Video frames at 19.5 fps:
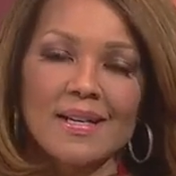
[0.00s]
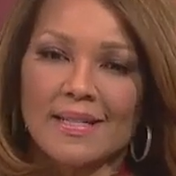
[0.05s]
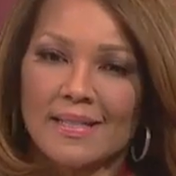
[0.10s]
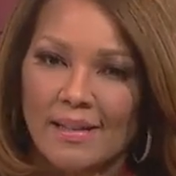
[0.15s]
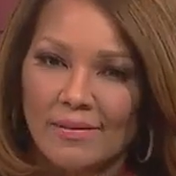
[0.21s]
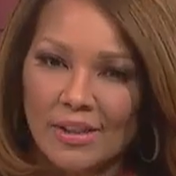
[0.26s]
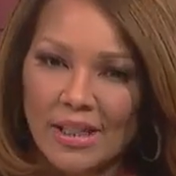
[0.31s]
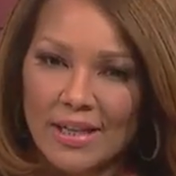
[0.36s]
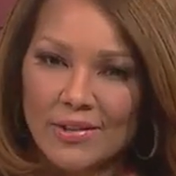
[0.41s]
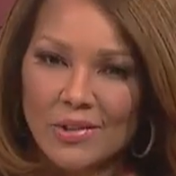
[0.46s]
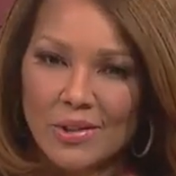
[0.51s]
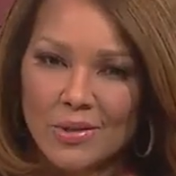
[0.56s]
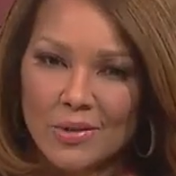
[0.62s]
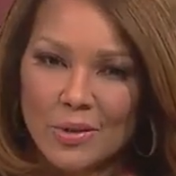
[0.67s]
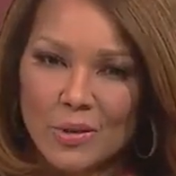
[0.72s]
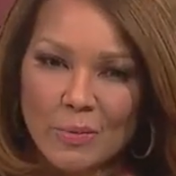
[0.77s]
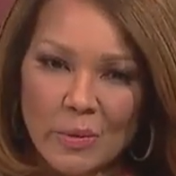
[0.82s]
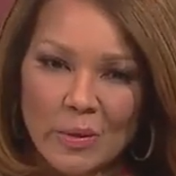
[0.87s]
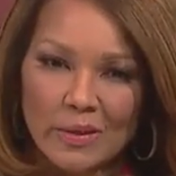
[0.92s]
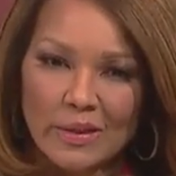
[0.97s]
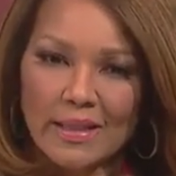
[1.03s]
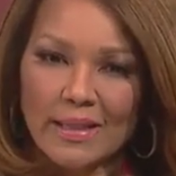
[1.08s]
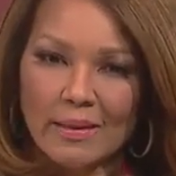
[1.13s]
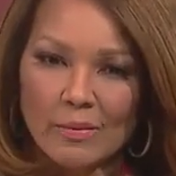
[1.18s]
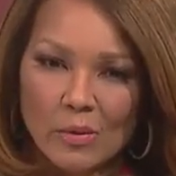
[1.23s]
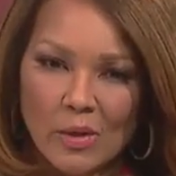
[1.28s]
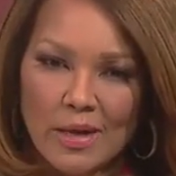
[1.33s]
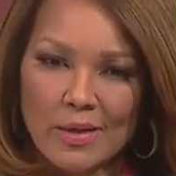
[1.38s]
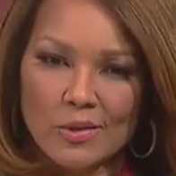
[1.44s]
7 Action News reporter
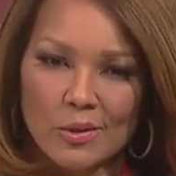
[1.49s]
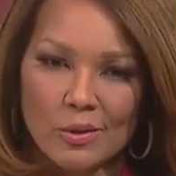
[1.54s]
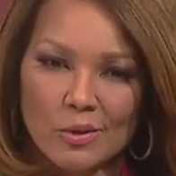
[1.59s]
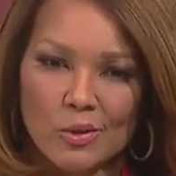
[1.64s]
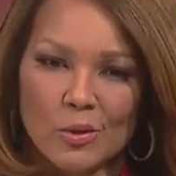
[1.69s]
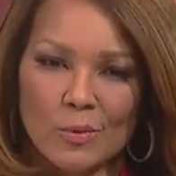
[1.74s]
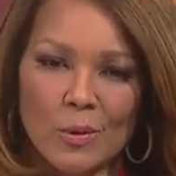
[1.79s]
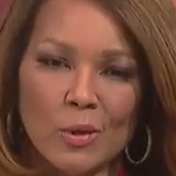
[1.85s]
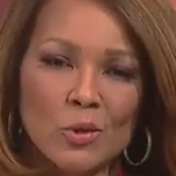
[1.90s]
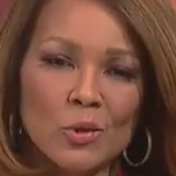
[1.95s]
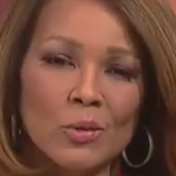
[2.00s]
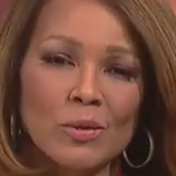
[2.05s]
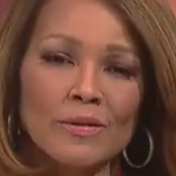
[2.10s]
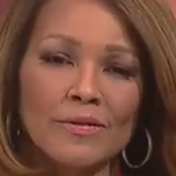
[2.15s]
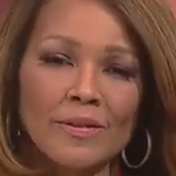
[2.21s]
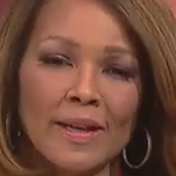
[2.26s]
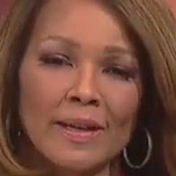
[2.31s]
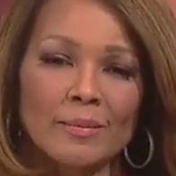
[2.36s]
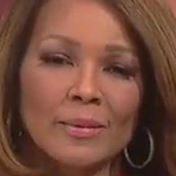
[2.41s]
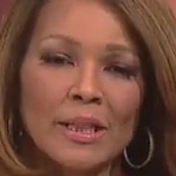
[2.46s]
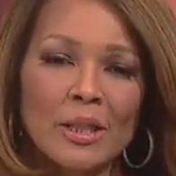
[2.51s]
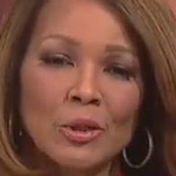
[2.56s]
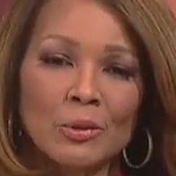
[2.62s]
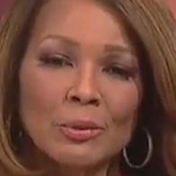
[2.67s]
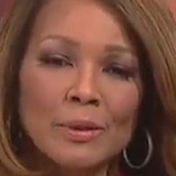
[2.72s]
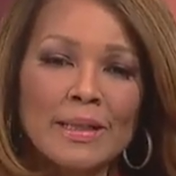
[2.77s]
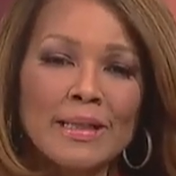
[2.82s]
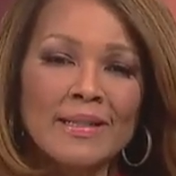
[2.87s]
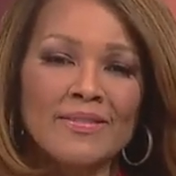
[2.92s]
Kim Russell spoke to a family
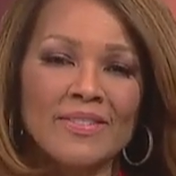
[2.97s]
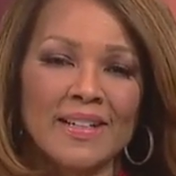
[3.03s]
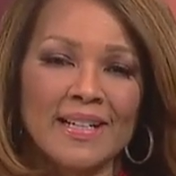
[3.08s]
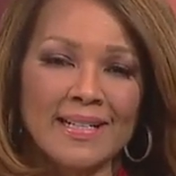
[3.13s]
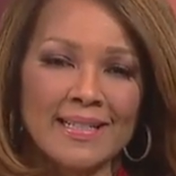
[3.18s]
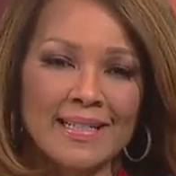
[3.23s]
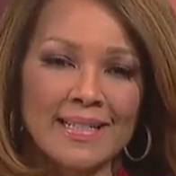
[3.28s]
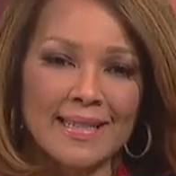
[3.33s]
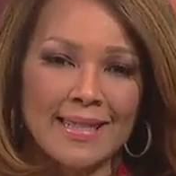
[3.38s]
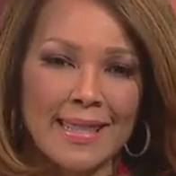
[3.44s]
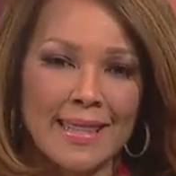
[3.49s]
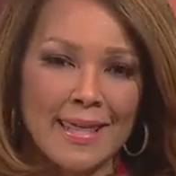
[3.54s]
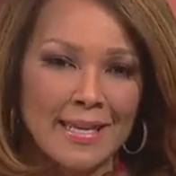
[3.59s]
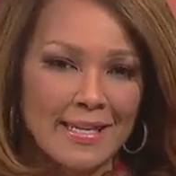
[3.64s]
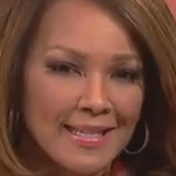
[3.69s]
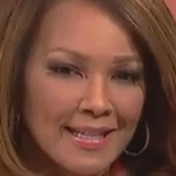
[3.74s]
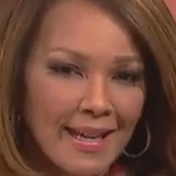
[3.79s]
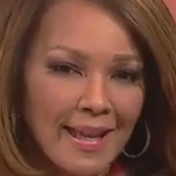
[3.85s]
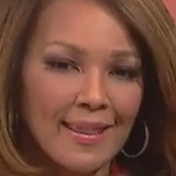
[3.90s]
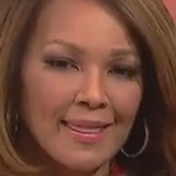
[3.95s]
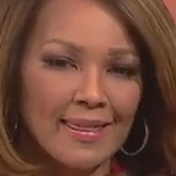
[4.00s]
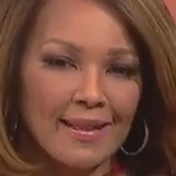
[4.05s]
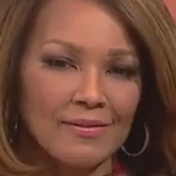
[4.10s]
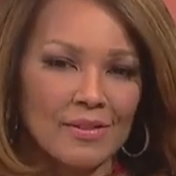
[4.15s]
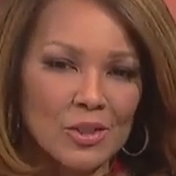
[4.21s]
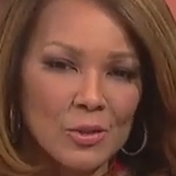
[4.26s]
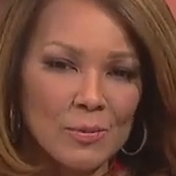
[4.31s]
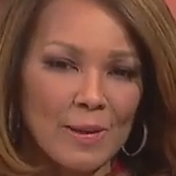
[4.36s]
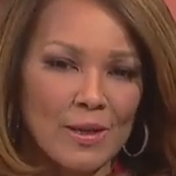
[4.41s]
grieving the death
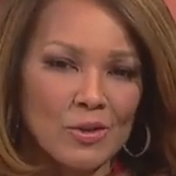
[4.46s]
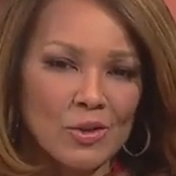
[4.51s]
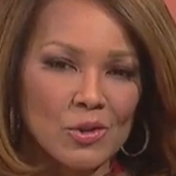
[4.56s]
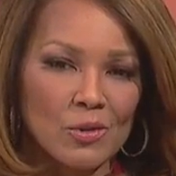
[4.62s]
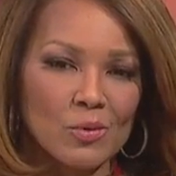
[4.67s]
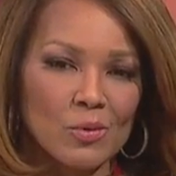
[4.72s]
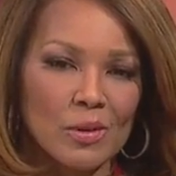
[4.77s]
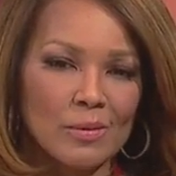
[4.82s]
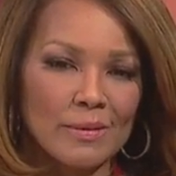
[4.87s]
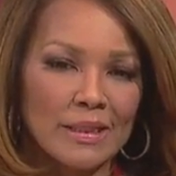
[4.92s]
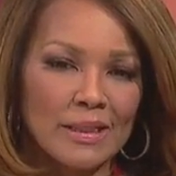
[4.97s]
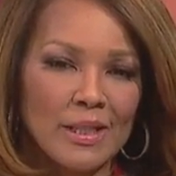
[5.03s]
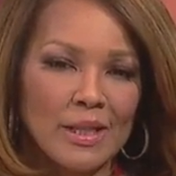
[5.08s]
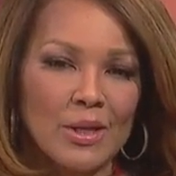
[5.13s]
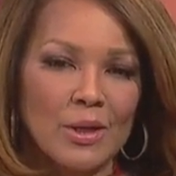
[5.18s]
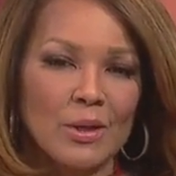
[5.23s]
of a special woman